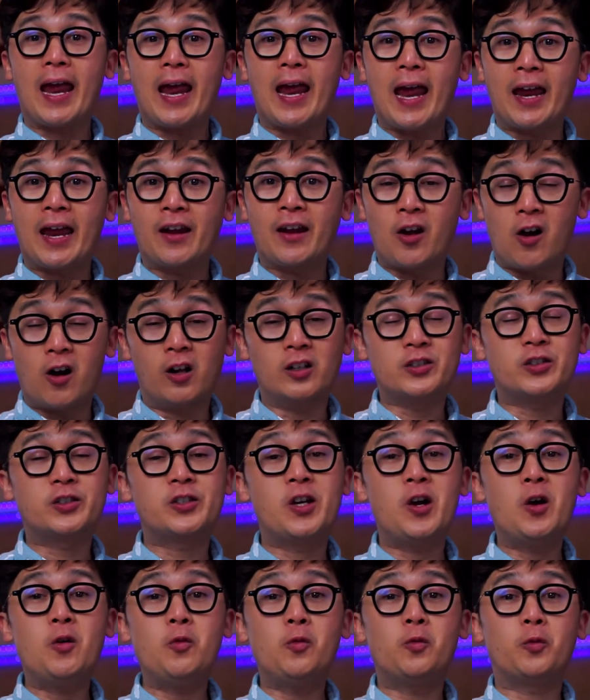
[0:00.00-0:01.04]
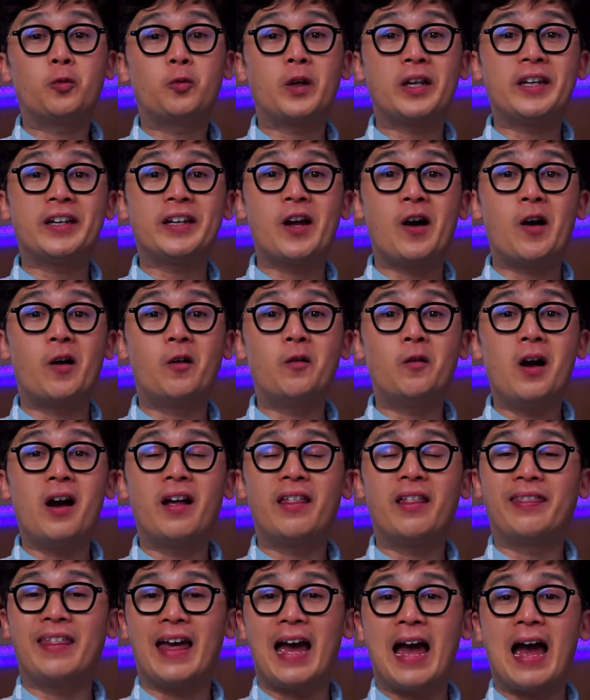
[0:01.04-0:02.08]
And also, we know
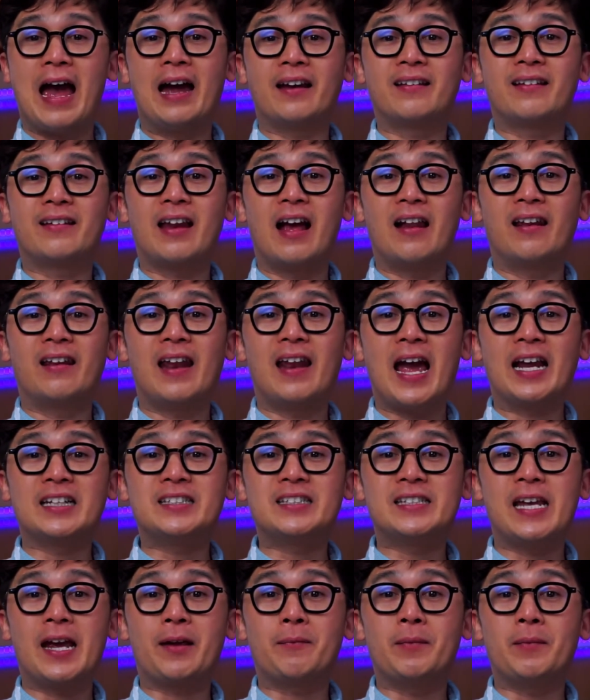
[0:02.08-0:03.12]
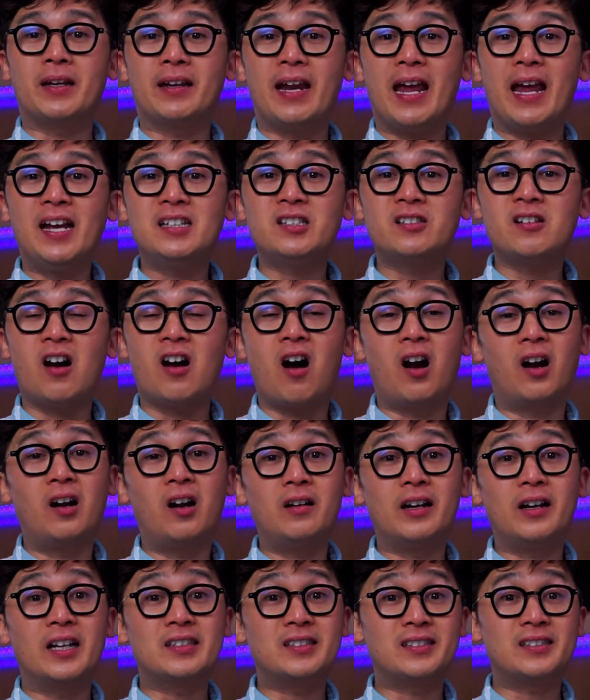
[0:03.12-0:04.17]
that line segment SR
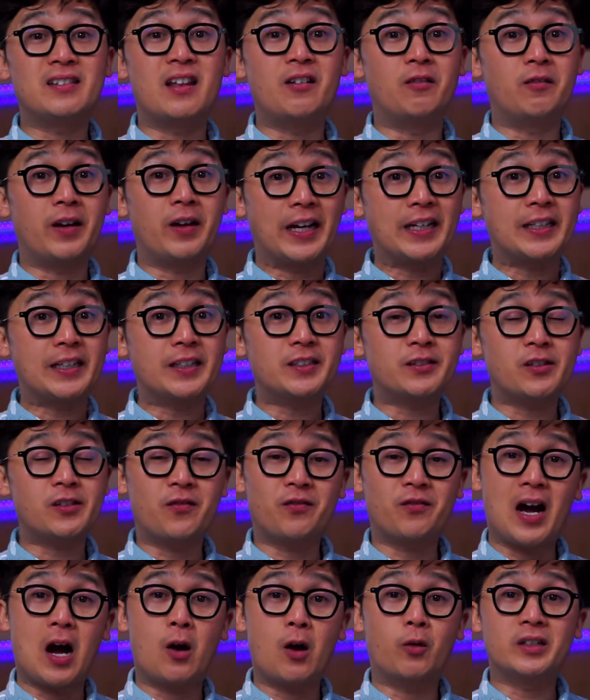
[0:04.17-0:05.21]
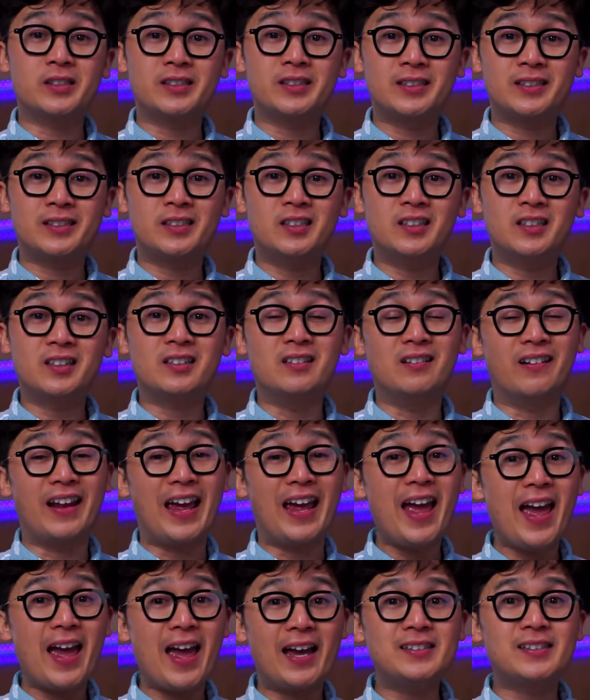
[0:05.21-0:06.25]
is the radius of our circle
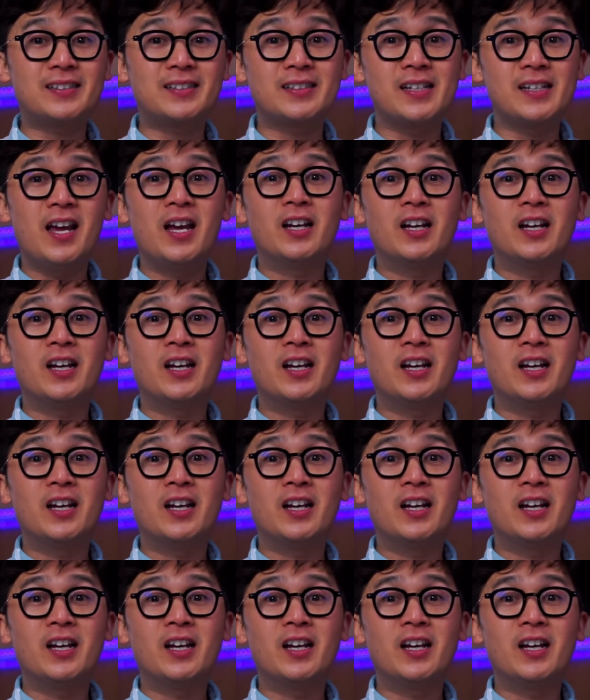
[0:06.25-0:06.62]
S.